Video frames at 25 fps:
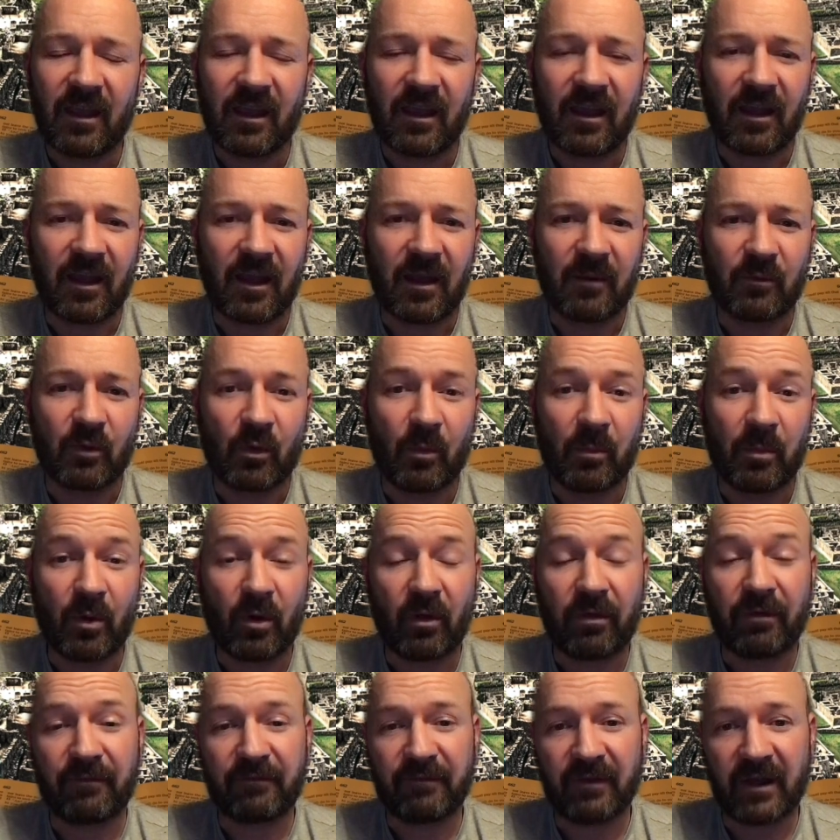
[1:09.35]
And they were
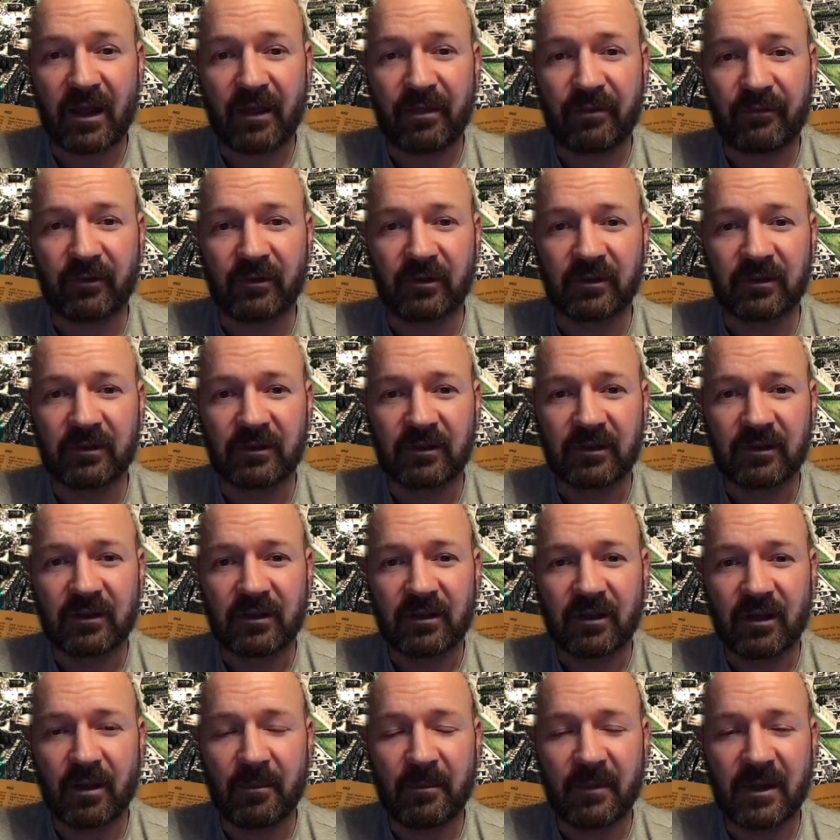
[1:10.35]
both faithful
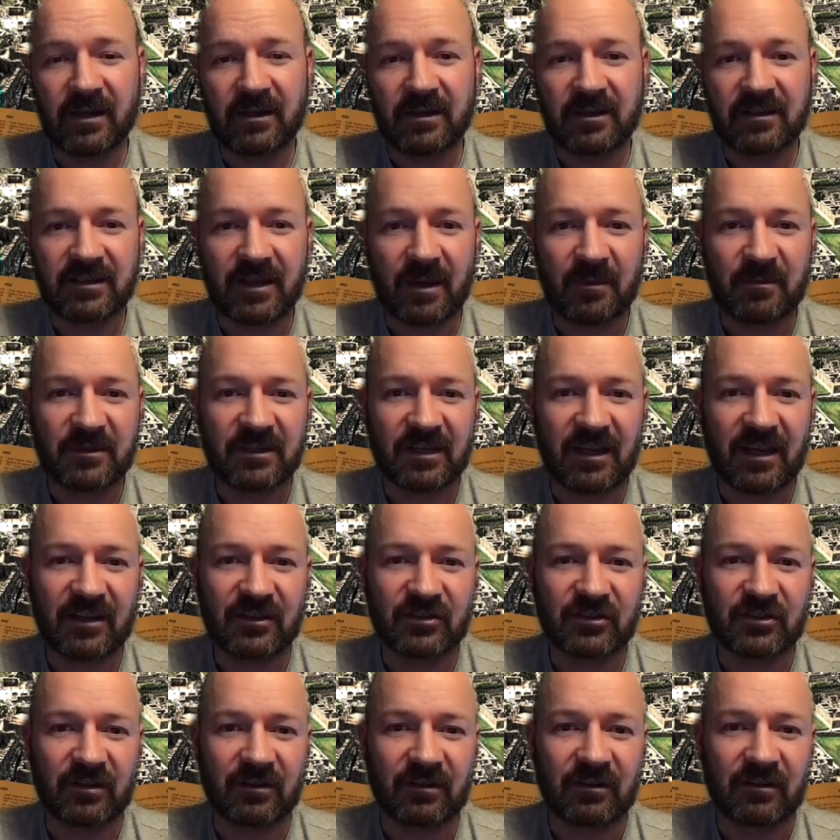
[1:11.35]
amid
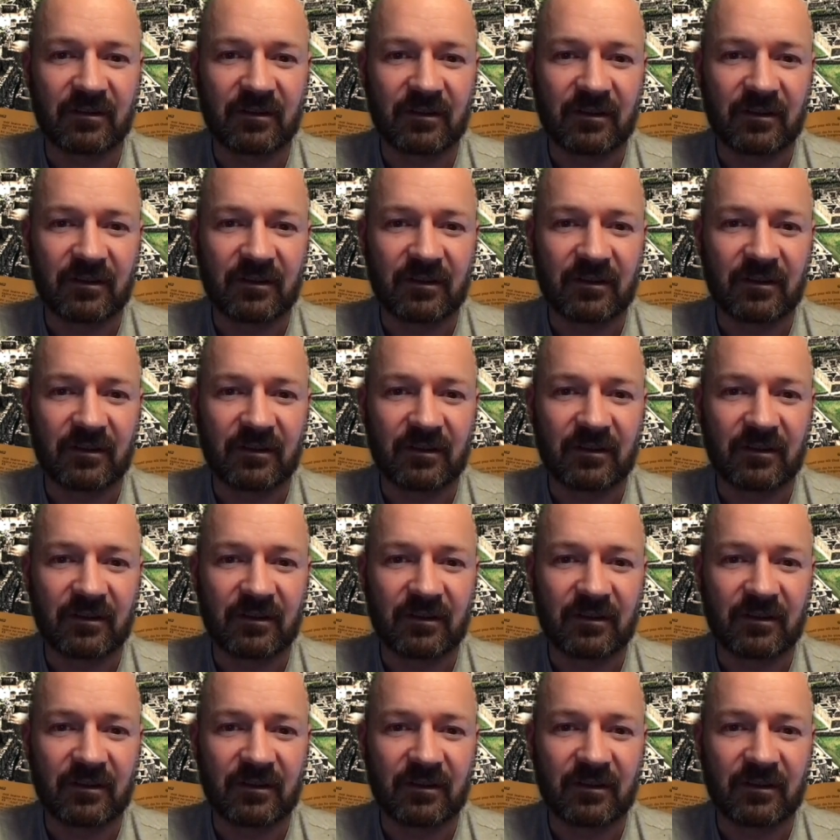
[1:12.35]
temptation.